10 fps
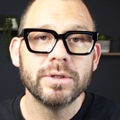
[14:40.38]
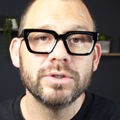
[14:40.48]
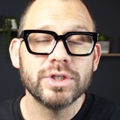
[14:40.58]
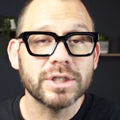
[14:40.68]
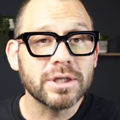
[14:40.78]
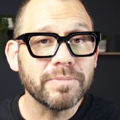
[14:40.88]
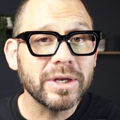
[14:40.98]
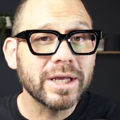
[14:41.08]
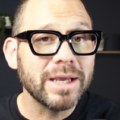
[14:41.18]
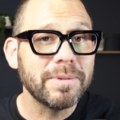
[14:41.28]
Just
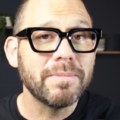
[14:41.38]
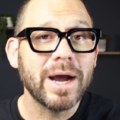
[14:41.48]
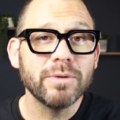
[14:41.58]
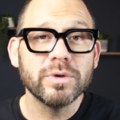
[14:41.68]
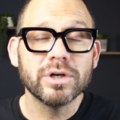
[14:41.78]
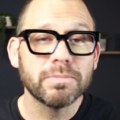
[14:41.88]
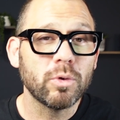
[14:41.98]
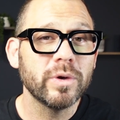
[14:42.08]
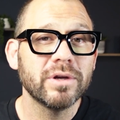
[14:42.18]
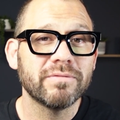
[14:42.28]
something to keep in mind when you're
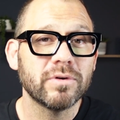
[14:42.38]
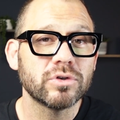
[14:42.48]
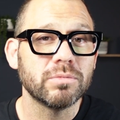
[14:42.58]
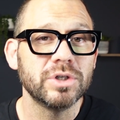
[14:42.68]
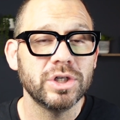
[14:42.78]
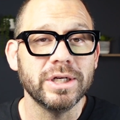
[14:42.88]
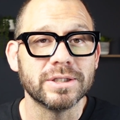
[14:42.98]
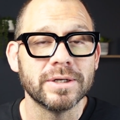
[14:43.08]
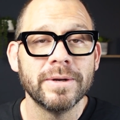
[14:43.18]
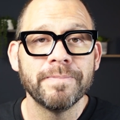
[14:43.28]
deploying your virtual machines.